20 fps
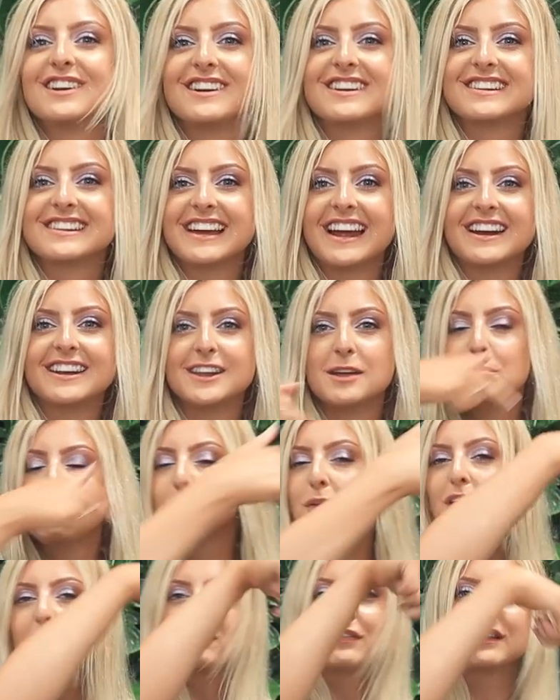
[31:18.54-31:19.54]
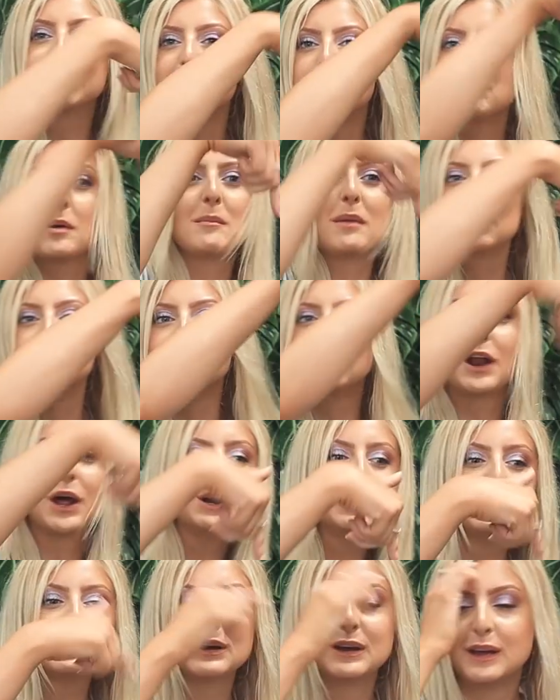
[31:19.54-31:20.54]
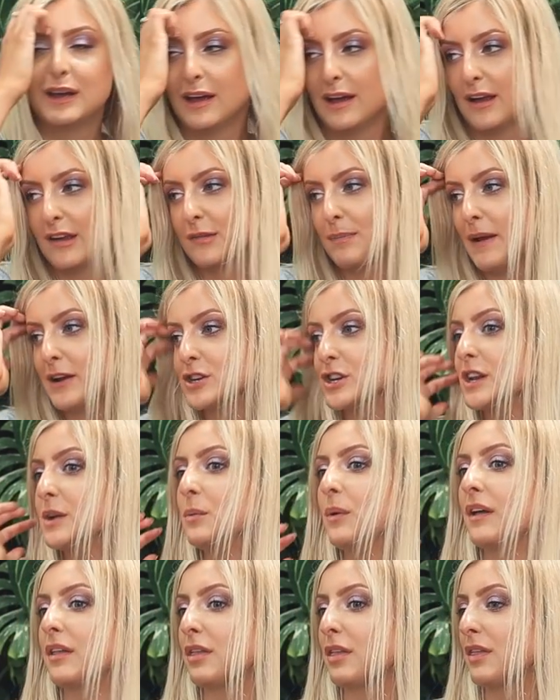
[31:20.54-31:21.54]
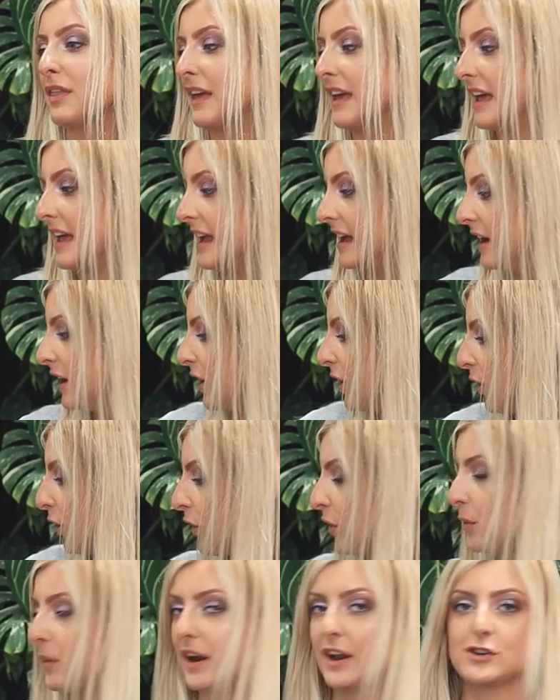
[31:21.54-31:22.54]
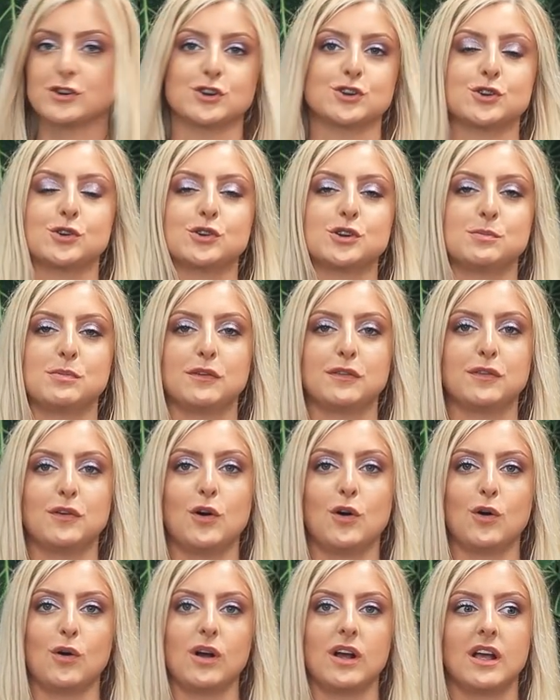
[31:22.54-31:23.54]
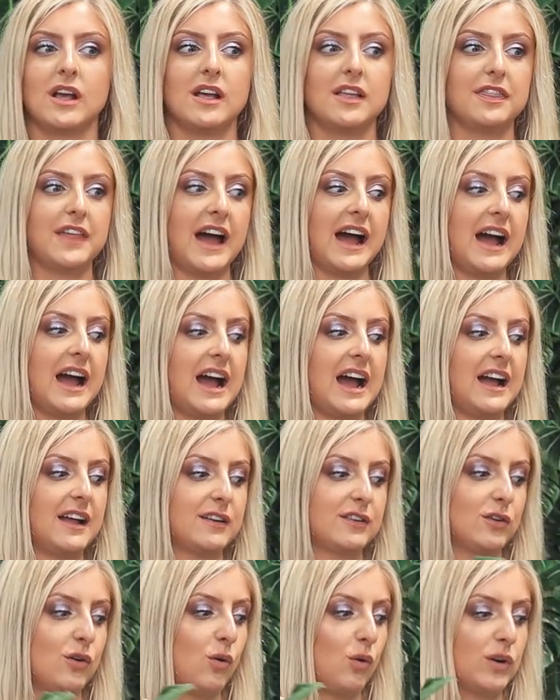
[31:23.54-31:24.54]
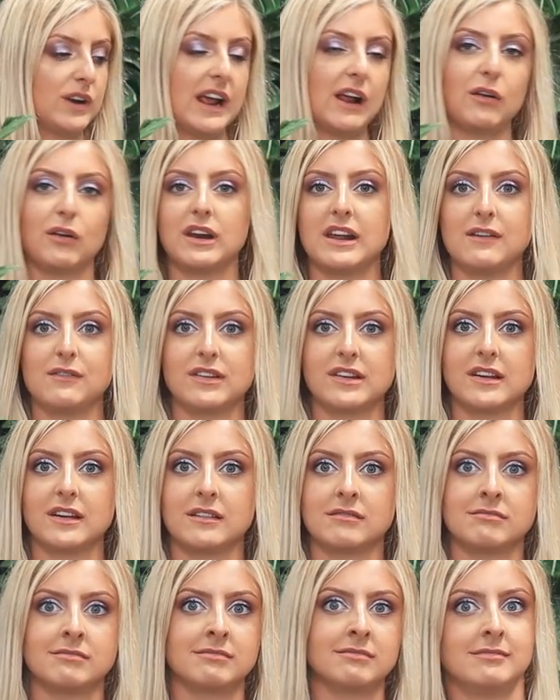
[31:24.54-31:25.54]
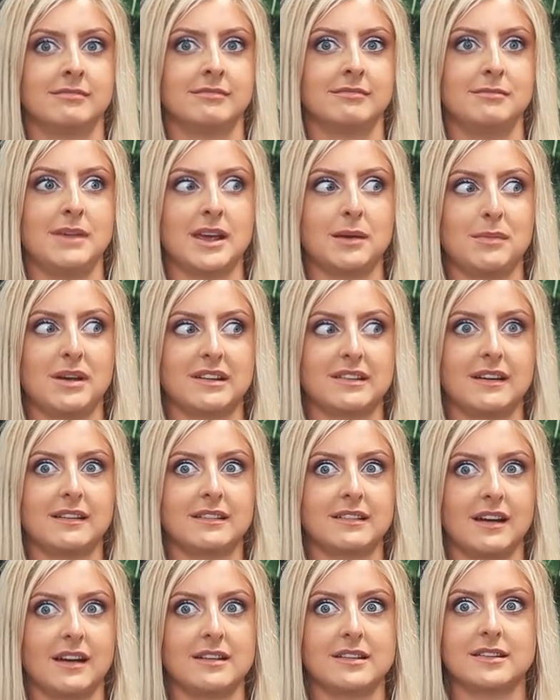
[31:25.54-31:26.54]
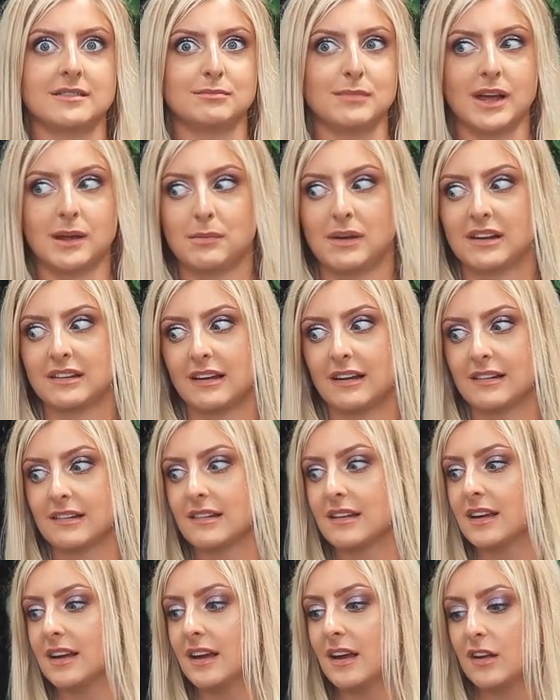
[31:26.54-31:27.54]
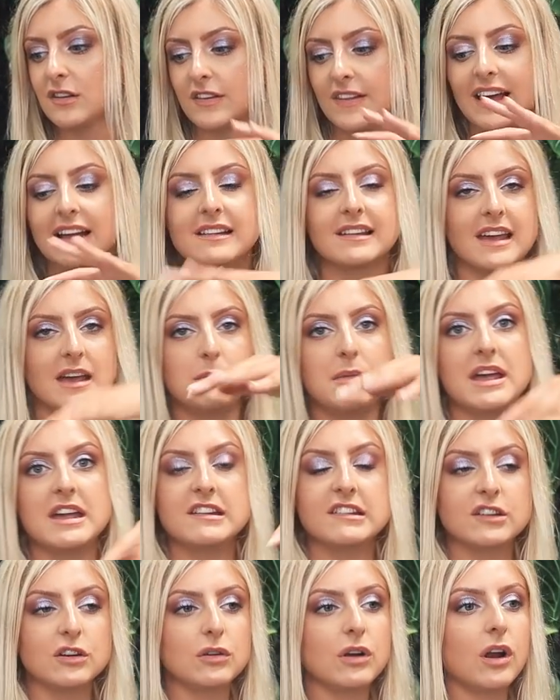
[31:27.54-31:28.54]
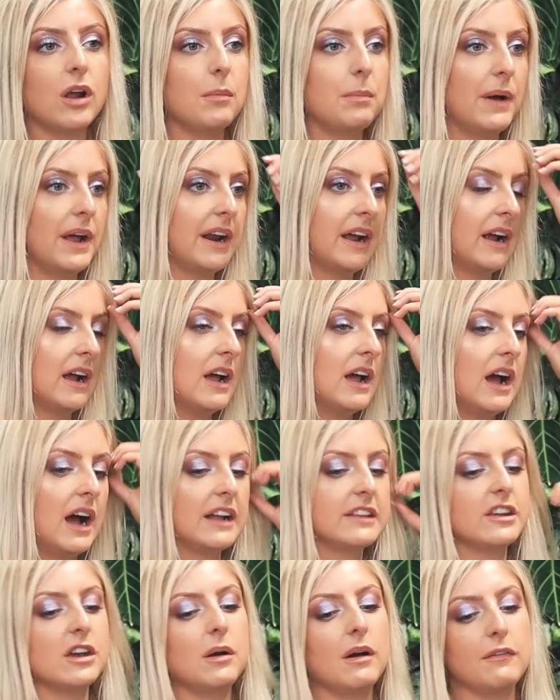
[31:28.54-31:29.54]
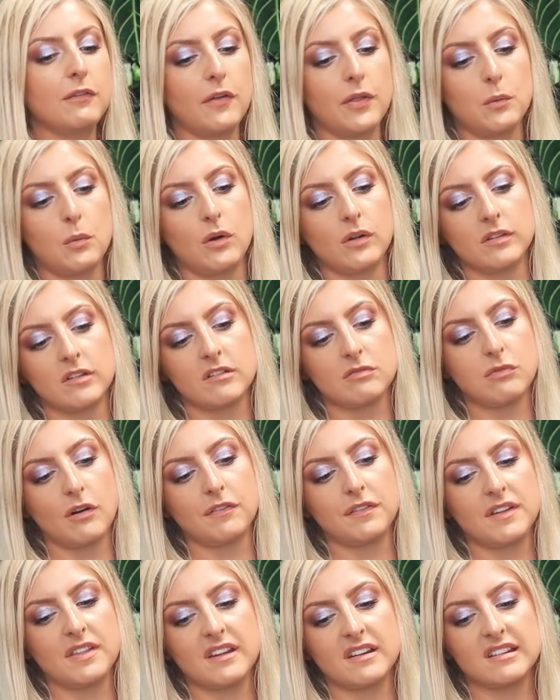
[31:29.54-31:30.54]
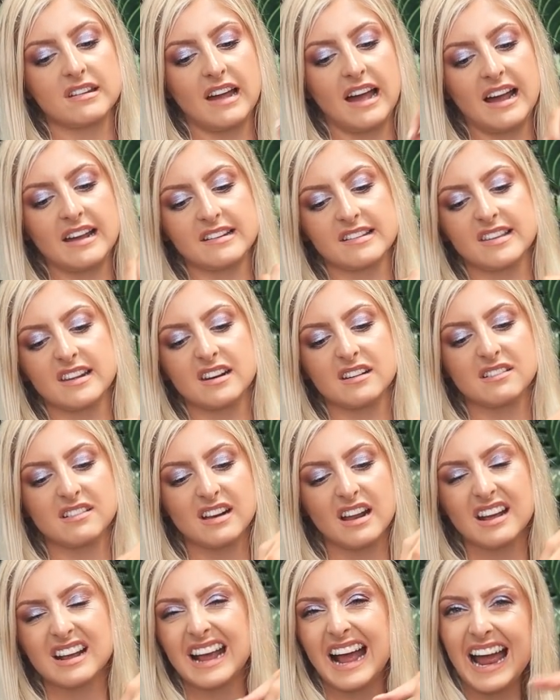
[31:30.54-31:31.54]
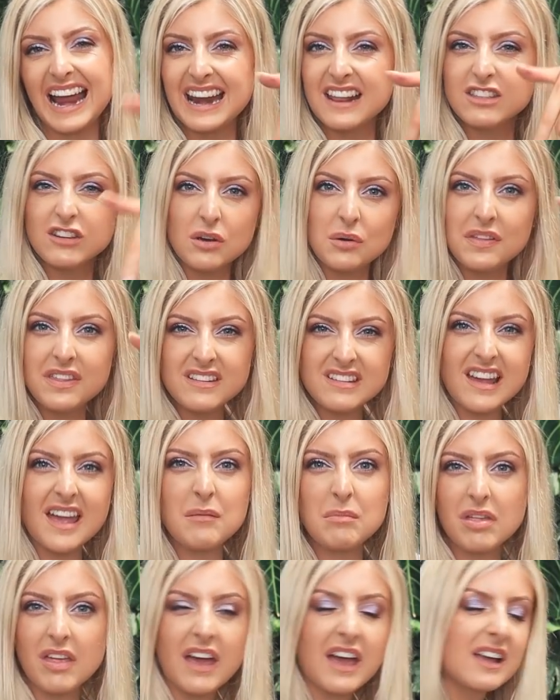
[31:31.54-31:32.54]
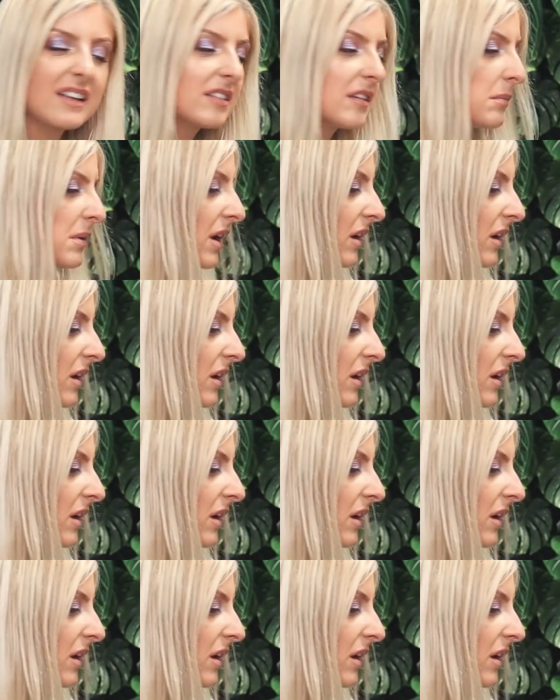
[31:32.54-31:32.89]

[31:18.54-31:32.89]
understand. They both have the same amount of light, especially with the other one I just showed you before that had all yellow leaves. Make it make sense, guys, make it make sense. So that's him, he's doing a lot better. I do have other ones roughly this size that are kind of doing the same thing, to be